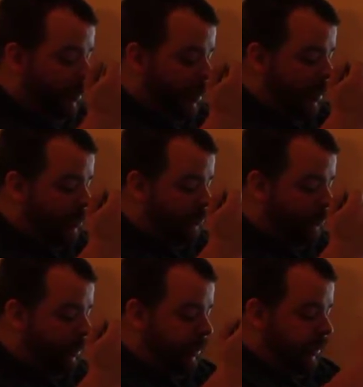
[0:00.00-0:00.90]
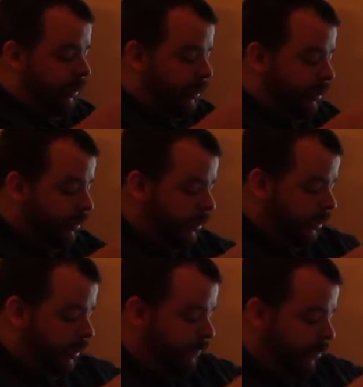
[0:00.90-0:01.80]
And it's really,
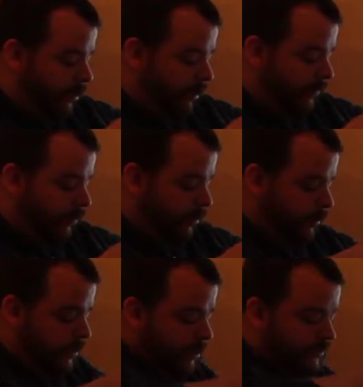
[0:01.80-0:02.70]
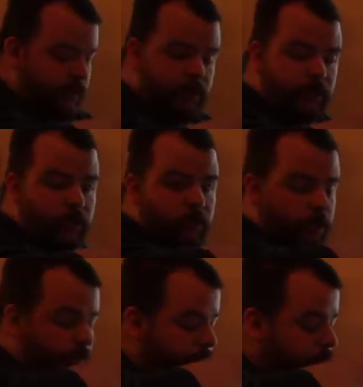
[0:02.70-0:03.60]
even though this is for the
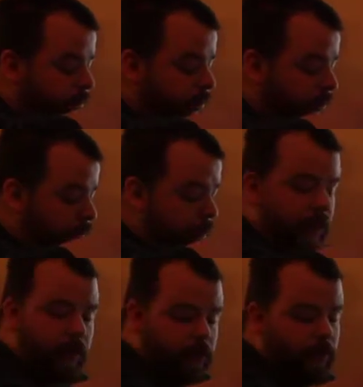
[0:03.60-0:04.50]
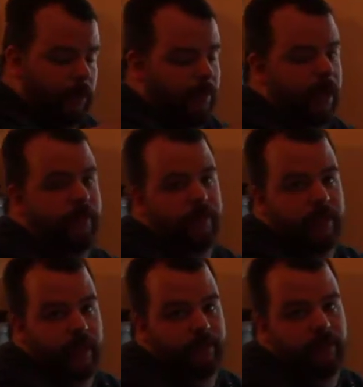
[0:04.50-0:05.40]
scooter, or I'm doing the scooter here, it's really made for the
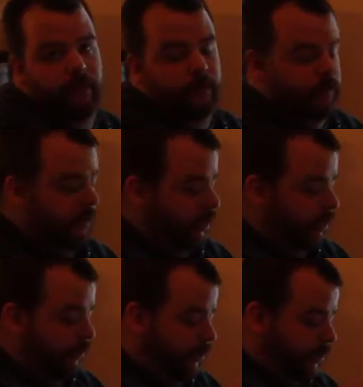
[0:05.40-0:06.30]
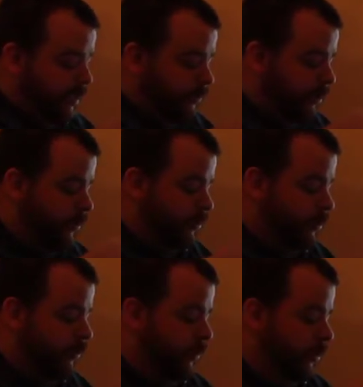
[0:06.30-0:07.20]
amp flows. Because that's what those
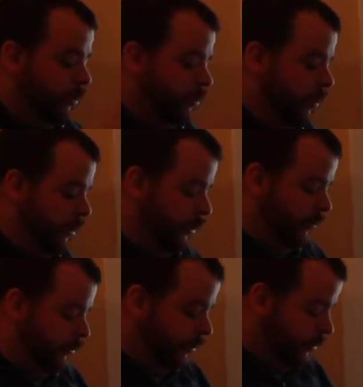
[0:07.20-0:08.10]
two are trying to use.